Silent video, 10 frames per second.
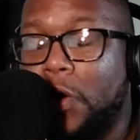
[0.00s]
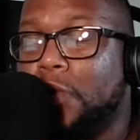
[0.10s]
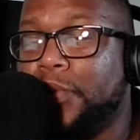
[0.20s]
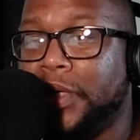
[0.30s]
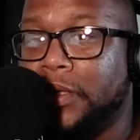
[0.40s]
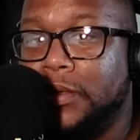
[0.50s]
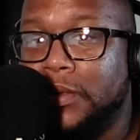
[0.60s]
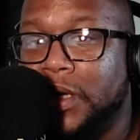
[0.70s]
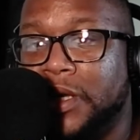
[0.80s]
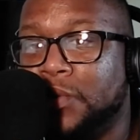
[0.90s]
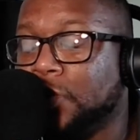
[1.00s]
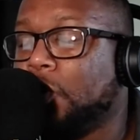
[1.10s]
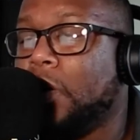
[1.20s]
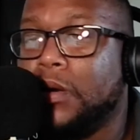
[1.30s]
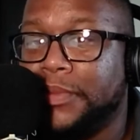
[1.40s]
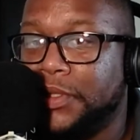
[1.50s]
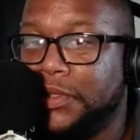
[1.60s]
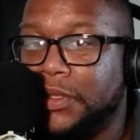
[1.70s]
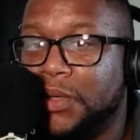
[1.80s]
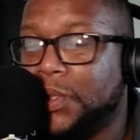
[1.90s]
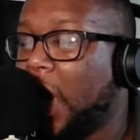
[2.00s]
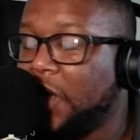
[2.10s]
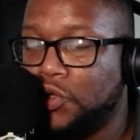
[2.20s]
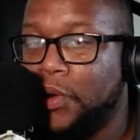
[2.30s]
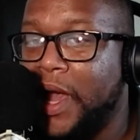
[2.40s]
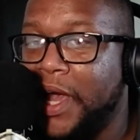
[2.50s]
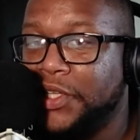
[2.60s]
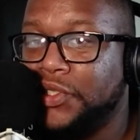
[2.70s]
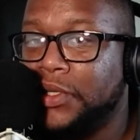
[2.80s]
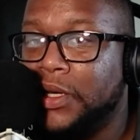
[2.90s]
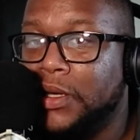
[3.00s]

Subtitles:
all week and it was garbage. It was hot trash.